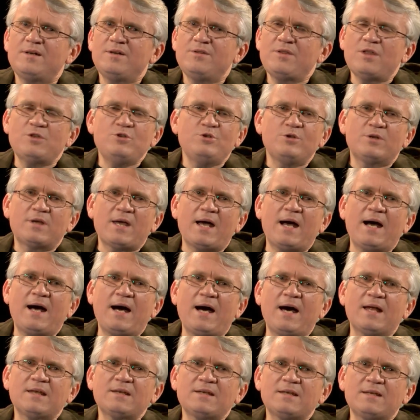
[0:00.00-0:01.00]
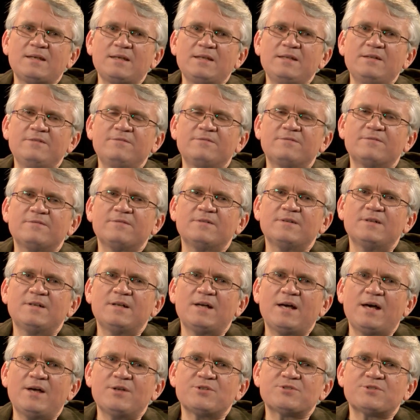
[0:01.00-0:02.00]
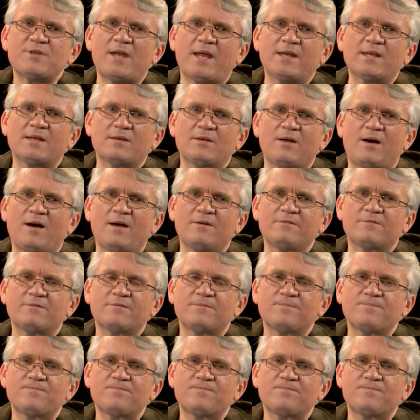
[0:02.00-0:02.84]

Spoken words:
then you can't live a stunning life.